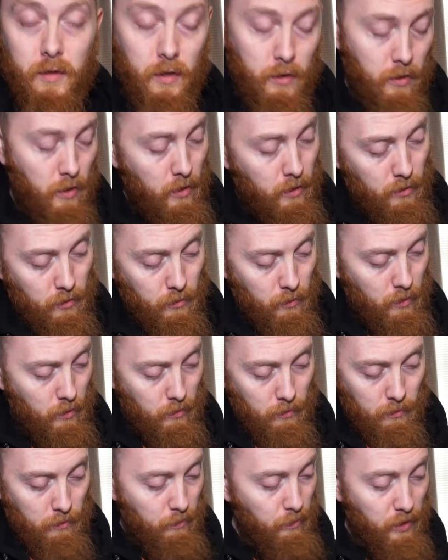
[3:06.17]
and then you
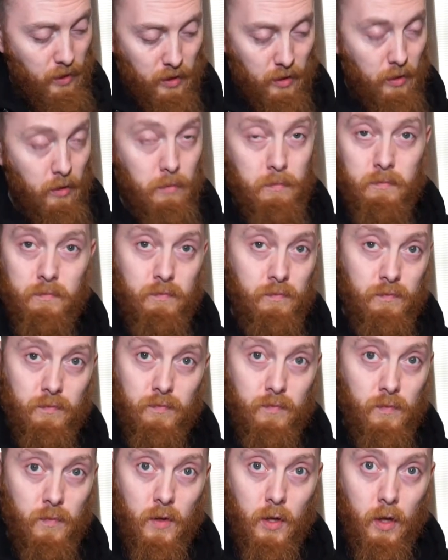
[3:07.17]
can play
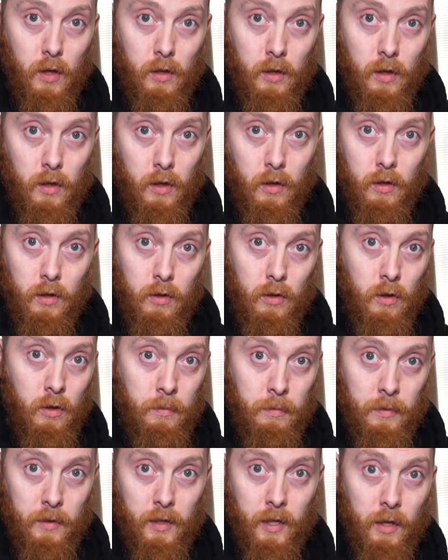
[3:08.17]

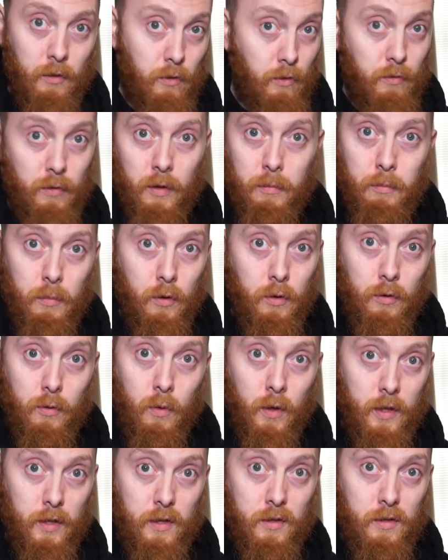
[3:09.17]
up and down the fretboard
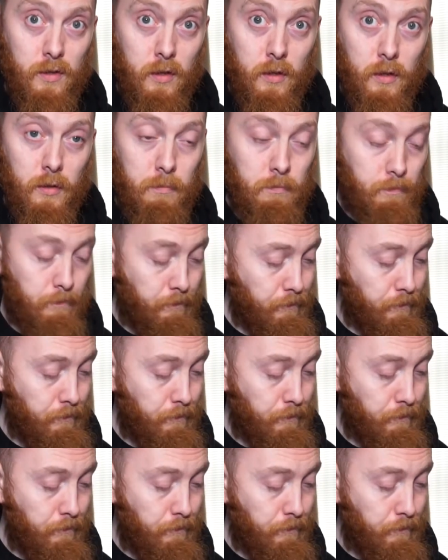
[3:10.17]
quite easily.